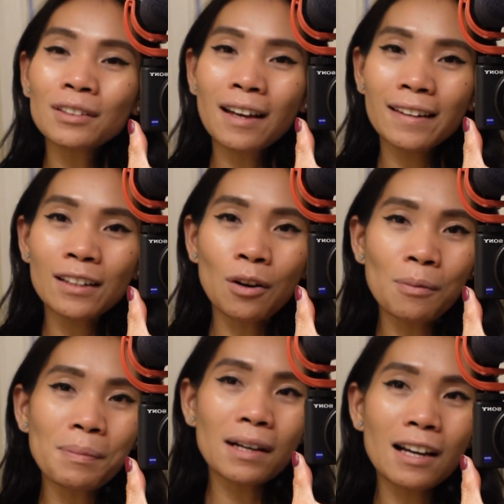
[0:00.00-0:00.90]
tiny
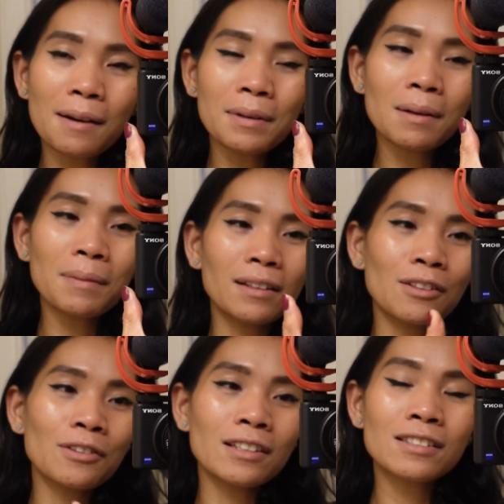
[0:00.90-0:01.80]
compact camera, but
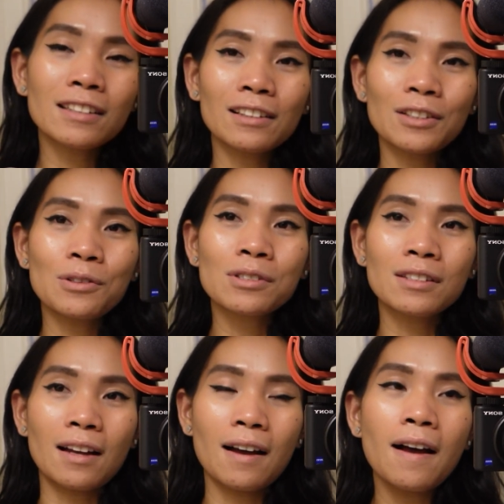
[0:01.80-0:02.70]
you can still use
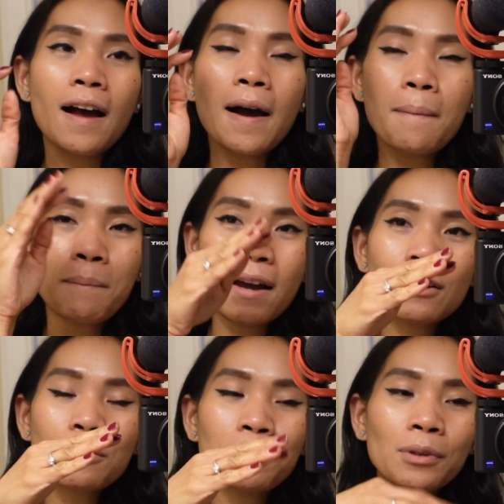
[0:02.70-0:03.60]
the
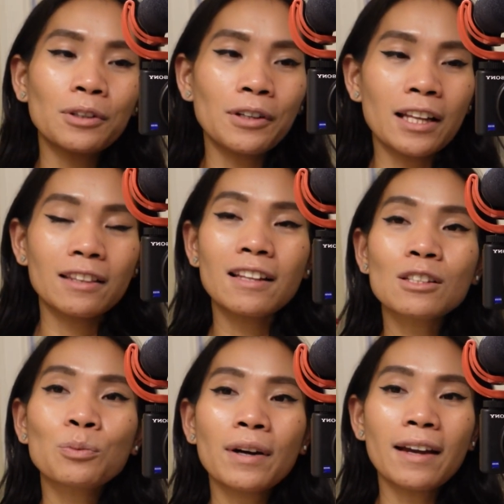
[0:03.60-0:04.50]
microphone on it.
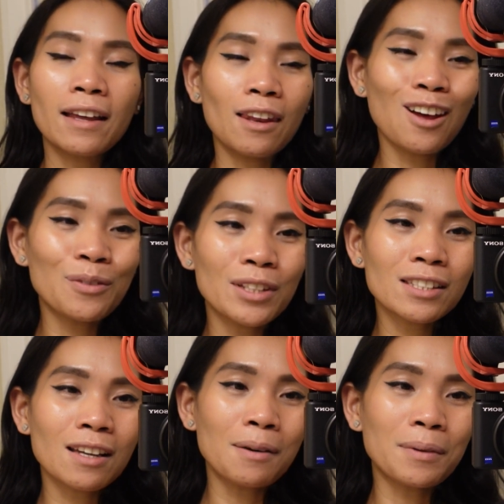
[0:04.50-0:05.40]
That's why I love
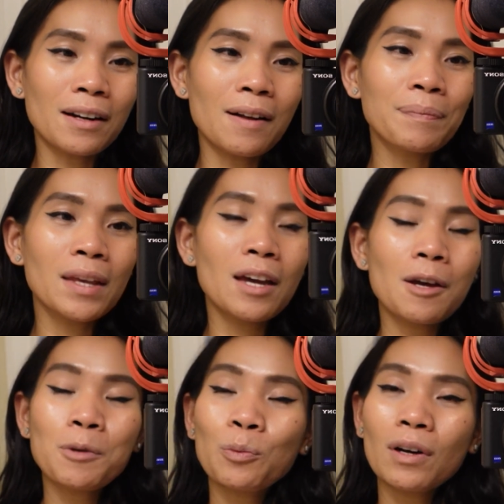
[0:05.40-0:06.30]
this camera.
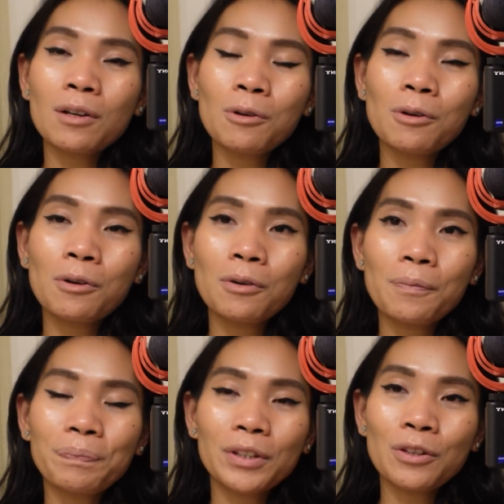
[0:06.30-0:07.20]
If you want
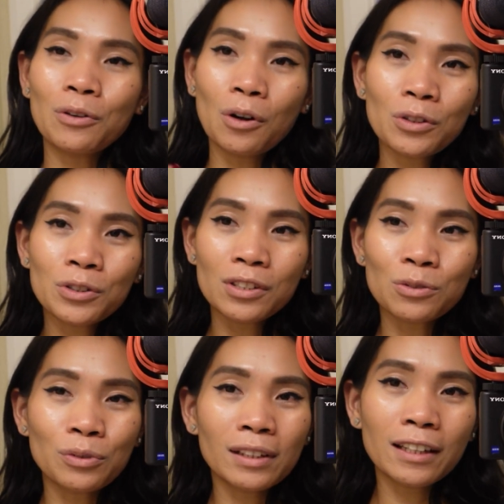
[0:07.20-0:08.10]
to, your audio
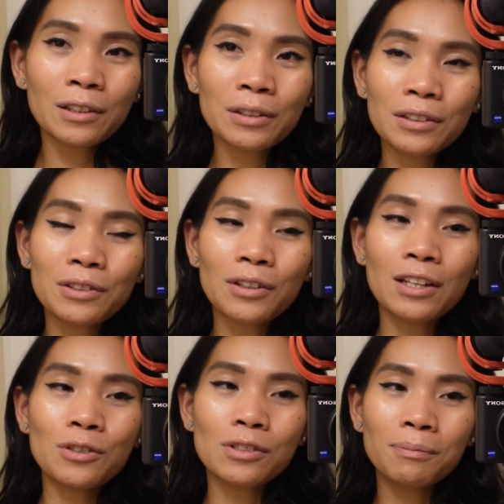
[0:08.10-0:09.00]
is really good, you
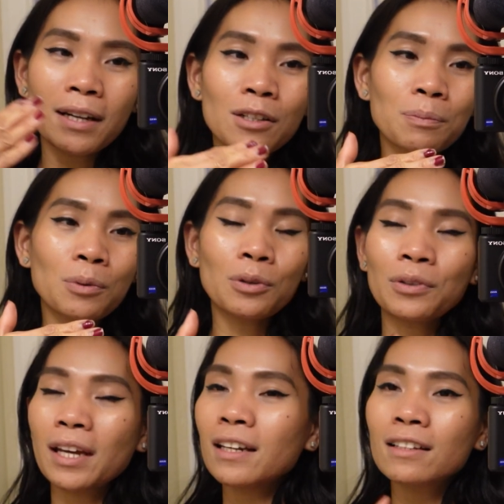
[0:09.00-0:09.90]
can use
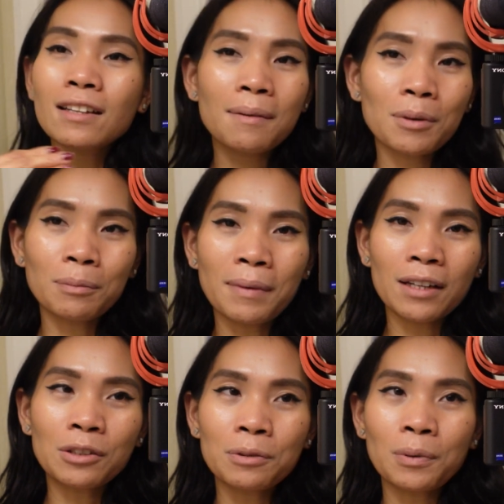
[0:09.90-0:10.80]
microphone, any type of
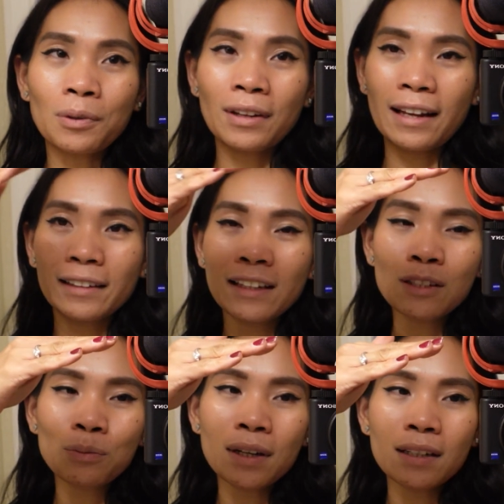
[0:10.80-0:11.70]
microphone like
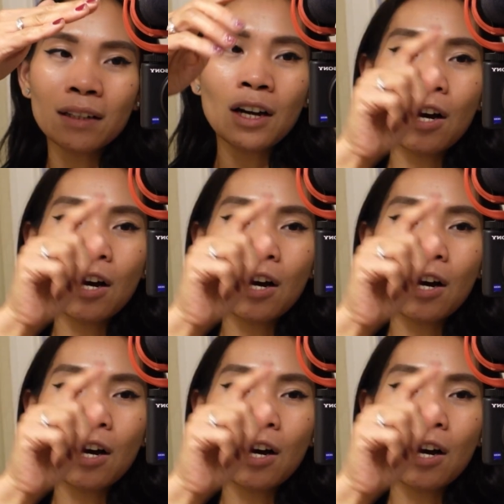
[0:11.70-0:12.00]
this one